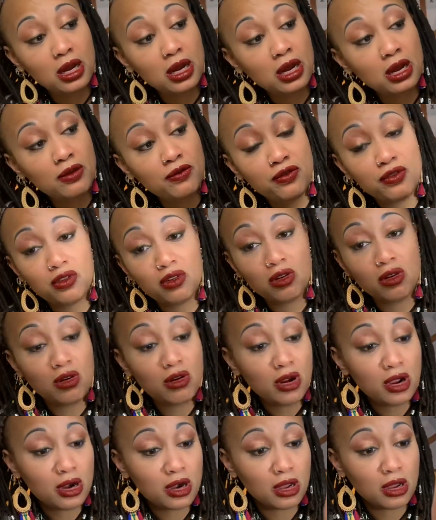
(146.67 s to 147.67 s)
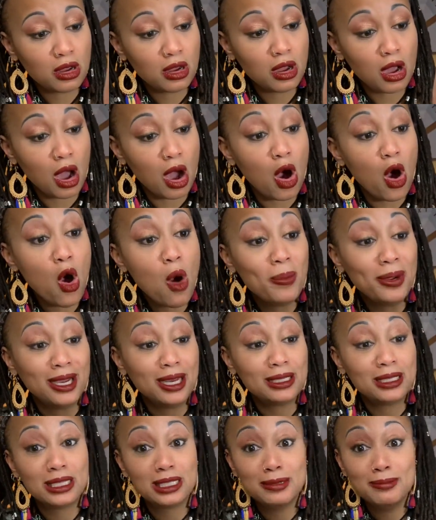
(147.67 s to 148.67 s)
Florida. Oh, because
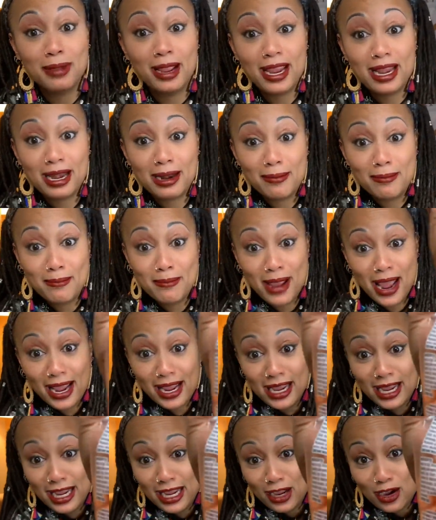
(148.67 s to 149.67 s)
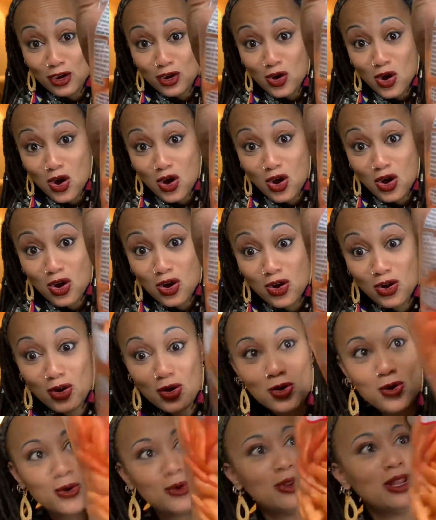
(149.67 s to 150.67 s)
it's made in
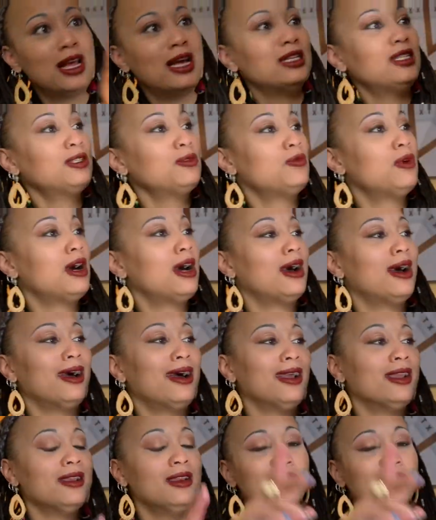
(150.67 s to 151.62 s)
Mexico. That's why.